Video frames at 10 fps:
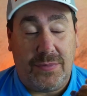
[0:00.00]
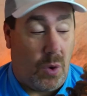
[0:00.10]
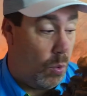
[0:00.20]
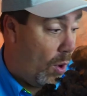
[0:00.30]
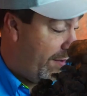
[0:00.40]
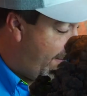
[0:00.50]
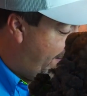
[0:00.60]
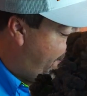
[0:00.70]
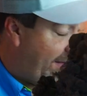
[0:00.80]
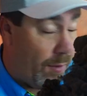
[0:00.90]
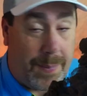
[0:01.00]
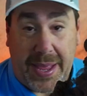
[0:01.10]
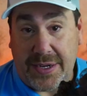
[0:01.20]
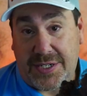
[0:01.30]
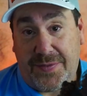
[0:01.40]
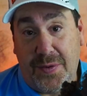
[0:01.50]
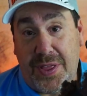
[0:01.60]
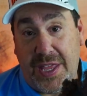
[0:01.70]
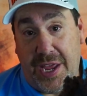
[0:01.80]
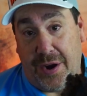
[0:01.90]
or one of my favorite baits for
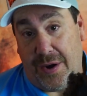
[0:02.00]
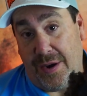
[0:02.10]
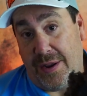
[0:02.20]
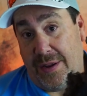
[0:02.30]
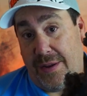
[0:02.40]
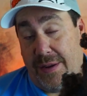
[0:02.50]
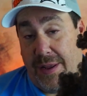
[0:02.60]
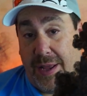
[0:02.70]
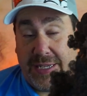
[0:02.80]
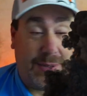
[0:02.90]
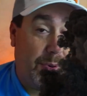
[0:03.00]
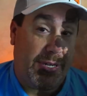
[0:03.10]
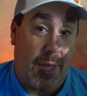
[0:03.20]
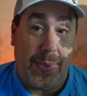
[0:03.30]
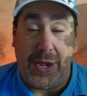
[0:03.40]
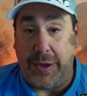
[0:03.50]
the year, as I put down my